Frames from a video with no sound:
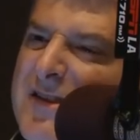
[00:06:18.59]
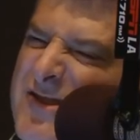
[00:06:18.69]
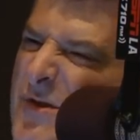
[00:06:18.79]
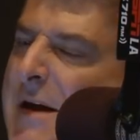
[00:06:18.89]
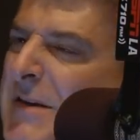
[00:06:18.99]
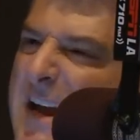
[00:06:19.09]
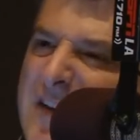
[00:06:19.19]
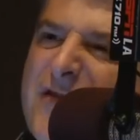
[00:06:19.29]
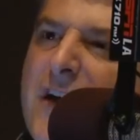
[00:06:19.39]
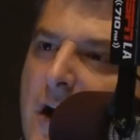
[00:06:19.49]
Describe kind
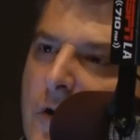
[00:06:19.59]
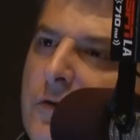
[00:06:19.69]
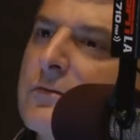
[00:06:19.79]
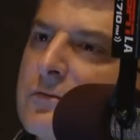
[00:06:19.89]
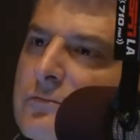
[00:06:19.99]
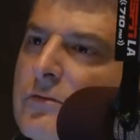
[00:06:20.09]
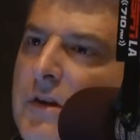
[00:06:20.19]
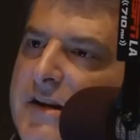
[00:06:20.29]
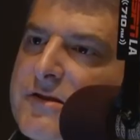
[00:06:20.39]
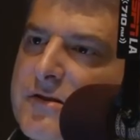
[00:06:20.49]
of their
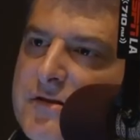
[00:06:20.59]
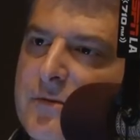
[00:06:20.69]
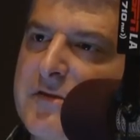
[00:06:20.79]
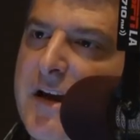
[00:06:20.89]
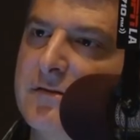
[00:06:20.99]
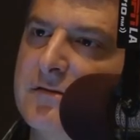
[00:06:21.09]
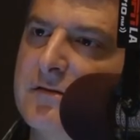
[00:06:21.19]
relationship, Dan.